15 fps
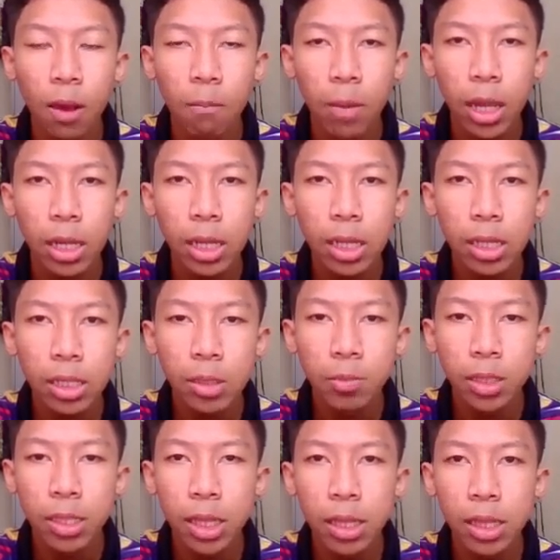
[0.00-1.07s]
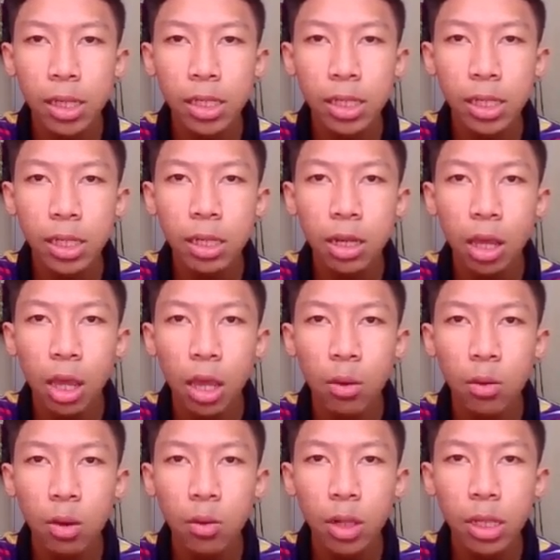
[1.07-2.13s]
But in this presentation, we